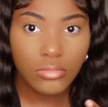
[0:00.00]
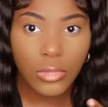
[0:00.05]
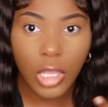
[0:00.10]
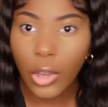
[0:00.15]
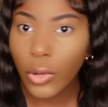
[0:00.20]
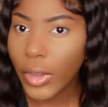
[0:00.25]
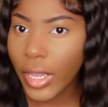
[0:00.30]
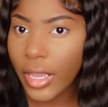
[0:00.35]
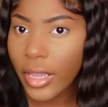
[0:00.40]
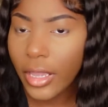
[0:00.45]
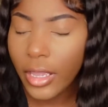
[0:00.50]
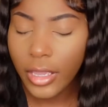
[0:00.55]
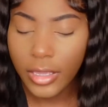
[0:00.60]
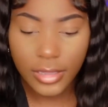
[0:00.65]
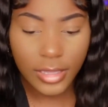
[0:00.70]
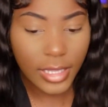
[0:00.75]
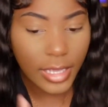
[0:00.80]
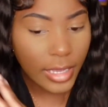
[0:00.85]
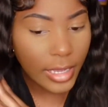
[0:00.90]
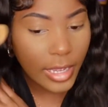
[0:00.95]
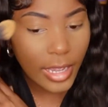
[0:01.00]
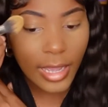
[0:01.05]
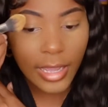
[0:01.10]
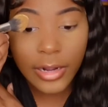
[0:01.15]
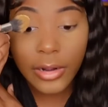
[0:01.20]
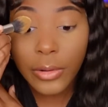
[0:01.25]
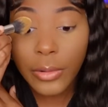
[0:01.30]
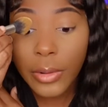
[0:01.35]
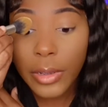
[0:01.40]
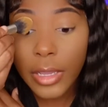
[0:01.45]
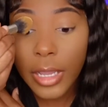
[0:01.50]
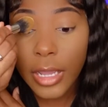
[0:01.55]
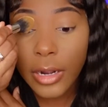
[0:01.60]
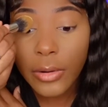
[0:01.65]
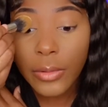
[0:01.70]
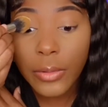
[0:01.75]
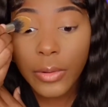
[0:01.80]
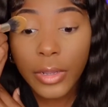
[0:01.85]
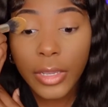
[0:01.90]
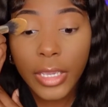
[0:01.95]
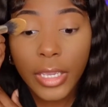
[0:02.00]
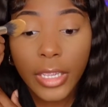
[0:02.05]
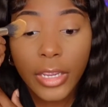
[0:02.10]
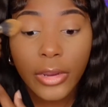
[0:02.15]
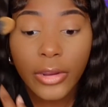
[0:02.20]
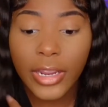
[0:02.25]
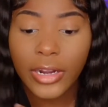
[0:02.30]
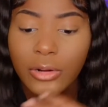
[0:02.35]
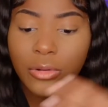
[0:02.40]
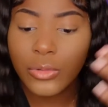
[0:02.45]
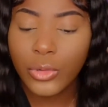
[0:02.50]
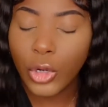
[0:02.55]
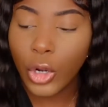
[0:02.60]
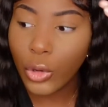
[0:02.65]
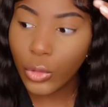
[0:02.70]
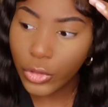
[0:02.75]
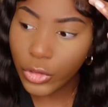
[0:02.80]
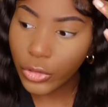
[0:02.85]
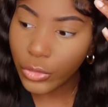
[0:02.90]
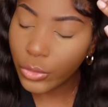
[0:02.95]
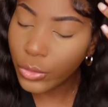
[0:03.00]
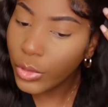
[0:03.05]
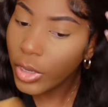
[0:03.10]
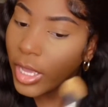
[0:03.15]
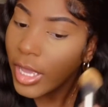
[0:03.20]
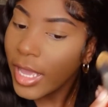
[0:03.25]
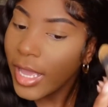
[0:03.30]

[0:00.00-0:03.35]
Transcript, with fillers: okay like i don't i don't care i don't know you